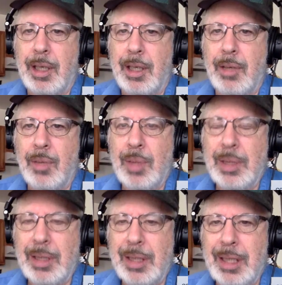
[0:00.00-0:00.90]
Uh,
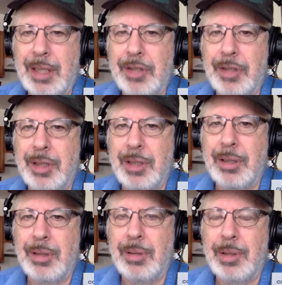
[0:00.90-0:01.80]
one of the things you
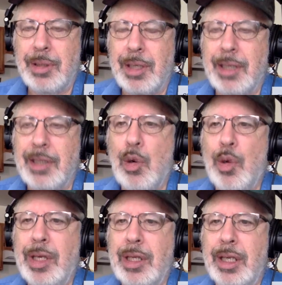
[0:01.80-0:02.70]
can do is
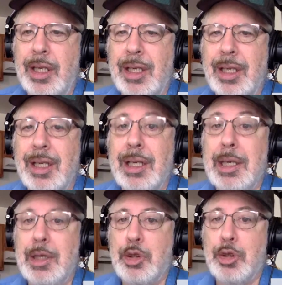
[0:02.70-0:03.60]
unknowingly
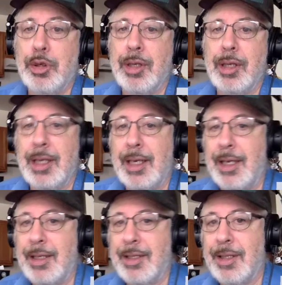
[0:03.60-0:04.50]

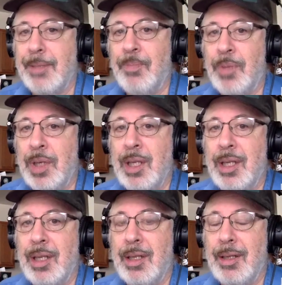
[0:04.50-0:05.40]
internalize
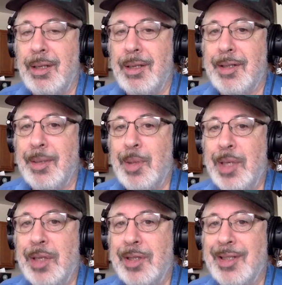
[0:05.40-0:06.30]

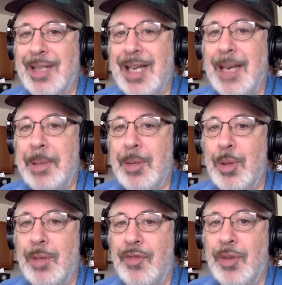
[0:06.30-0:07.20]
someone else's copy
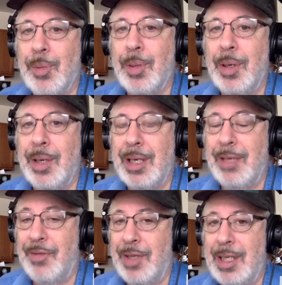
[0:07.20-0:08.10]
word for word.
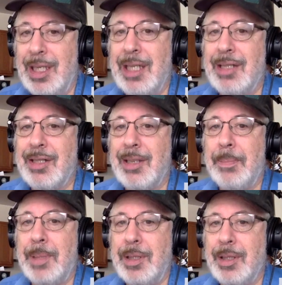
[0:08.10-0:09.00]
And if it ends
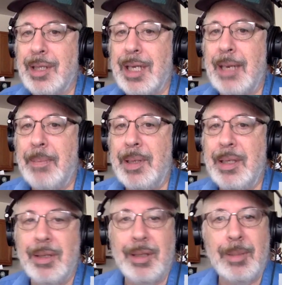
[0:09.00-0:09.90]
up in your
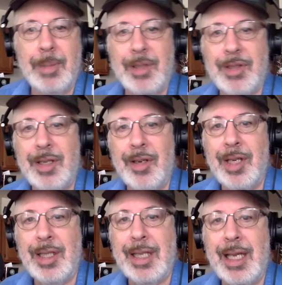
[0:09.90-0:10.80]
copy, you could be
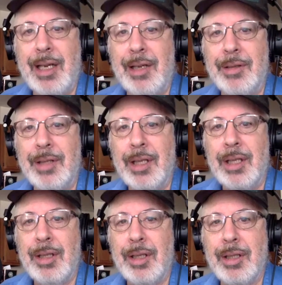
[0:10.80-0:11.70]
staring down
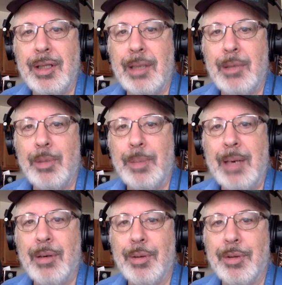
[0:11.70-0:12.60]
the double
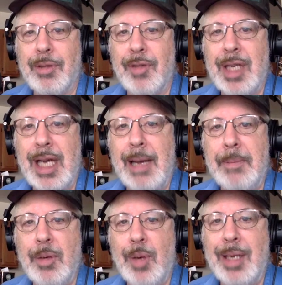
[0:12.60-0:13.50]
barrels of a
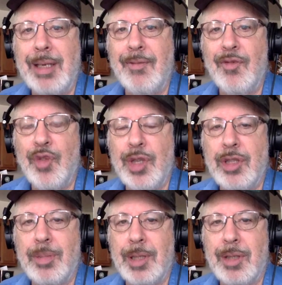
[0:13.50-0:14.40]
copyright
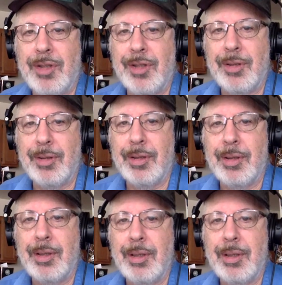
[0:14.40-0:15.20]
infringement suit.